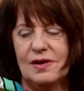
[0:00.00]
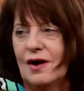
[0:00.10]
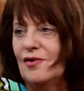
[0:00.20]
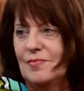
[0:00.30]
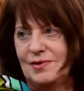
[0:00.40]
a
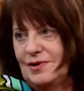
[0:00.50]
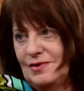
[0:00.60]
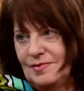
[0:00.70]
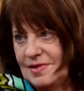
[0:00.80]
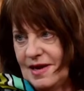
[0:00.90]
hope that
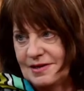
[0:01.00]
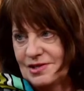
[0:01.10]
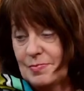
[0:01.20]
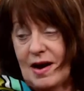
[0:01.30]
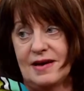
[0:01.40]
you would then
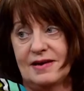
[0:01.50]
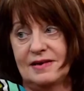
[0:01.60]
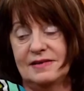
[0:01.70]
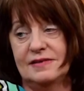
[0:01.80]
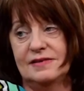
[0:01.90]

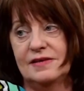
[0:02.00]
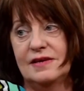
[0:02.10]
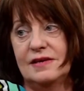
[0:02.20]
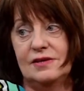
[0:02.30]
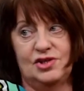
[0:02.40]
aspire and
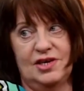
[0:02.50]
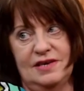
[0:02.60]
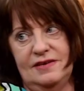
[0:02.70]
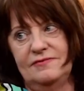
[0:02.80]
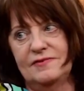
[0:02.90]

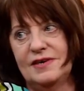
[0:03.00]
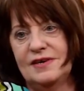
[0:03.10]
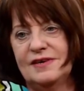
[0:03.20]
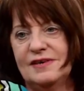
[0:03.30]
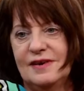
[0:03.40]
achieve,
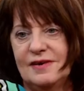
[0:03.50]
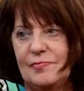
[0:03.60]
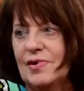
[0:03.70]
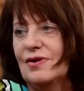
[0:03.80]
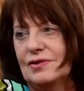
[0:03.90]

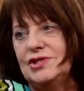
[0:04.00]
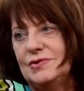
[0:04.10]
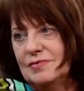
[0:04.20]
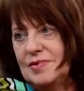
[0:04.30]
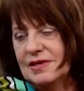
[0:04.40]
because
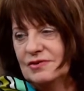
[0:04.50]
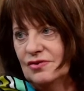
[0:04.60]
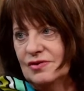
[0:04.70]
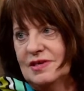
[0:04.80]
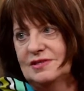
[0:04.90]
you were being
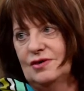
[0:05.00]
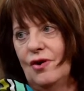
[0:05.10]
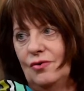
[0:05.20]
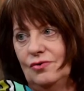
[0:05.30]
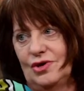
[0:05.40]
taught as a
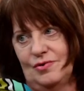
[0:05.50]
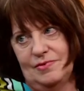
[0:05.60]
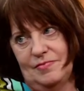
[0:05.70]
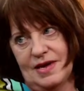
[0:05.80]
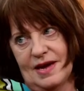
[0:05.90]
whole
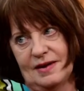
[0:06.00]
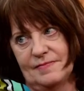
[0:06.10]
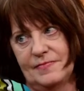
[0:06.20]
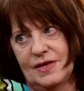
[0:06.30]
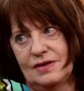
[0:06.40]
human
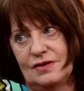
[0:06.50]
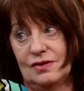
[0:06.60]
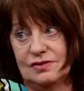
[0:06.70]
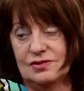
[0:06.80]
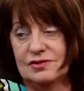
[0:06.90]
being,
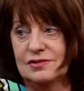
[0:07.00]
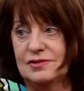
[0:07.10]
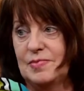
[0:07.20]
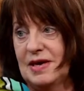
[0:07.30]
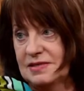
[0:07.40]
not just
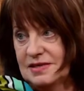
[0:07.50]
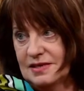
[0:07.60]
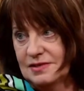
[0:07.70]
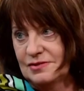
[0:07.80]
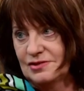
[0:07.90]
to pass
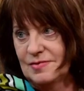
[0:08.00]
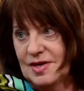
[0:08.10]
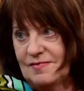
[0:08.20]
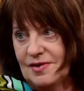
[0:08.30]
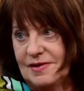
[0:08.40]
tests or
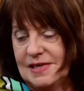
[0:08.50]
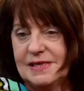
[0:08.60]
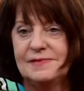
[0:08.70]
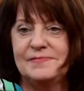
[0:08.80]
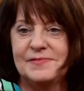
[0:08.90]
whatever.
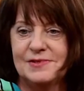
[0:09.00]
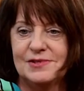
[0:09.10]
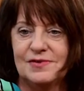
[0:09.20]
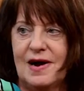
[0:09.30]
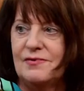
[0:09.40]

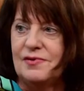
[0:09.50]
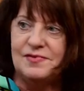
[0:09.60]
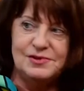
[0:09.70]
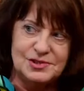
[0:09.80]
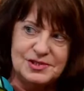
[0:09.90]
So I
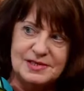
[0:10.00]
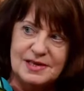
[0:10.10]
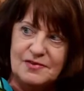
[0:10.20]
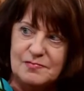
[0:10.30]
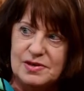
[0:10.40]
refused to sit the
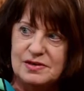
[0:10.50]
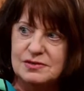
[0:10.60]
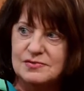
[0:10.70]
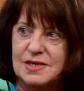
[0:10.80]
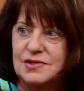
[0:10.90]
11
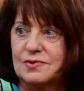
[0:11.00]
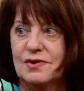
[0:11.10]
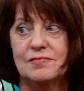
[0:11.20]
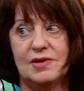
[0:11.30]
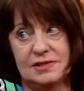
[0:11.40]
plus and went to a
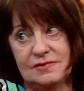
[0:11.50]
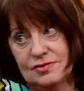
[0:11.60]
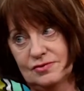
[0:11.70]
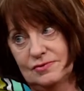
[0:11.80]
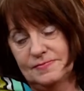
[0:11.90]
comprehensive
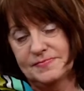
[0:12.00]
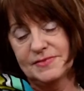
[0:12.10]
school